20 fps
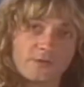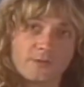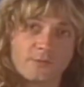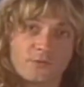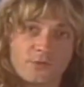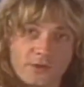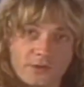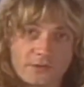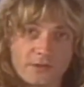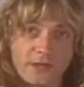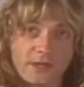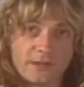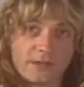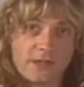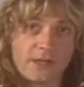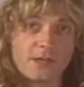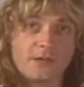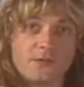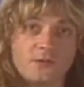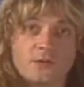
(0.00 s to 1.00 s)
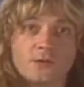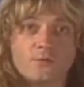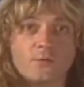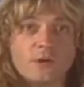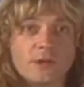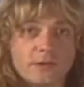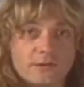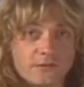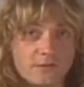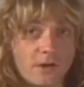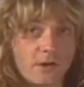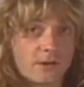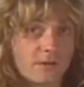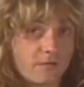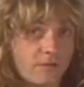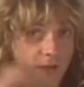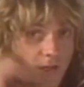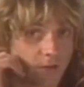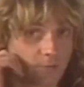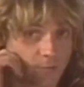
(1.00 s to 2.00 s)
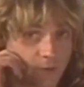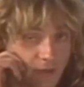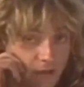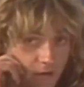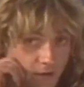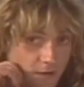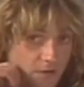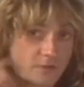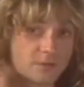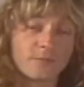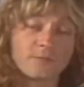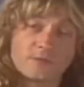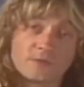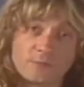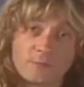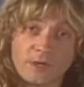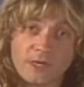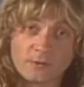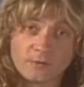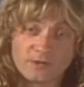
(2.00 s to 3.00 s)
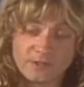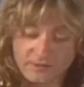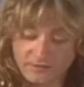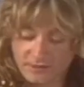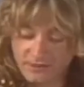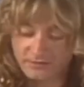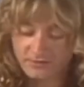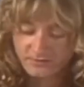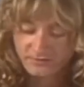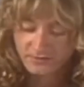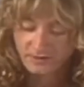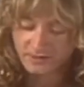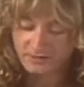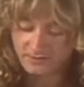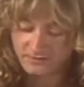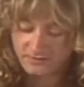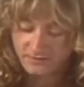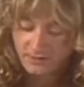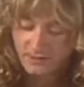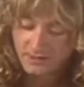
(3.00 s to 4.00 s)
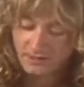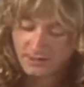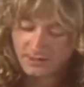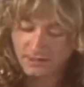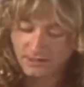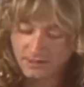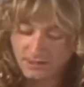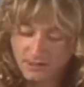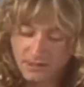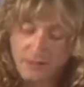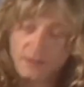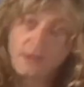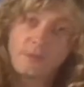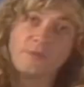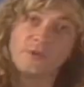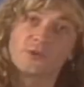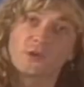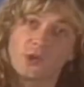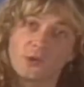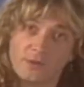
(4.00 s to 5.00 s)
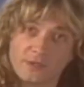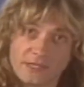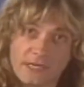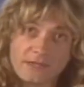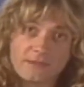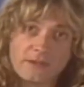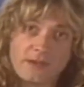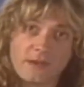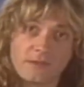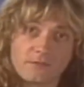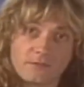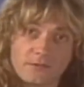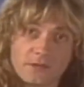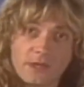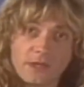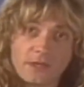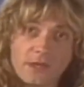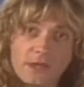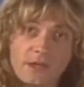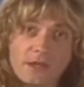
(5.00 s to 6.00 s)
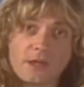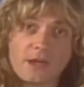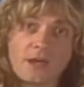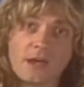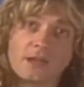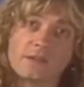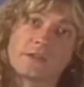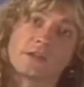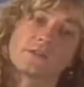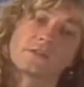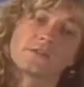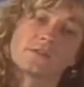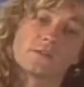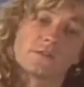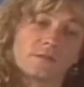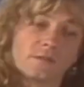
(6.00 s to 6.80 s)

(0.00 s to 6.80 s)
some tricks like these, you can really start developing some speed with these exercises. Let me show you what that sounds like in context.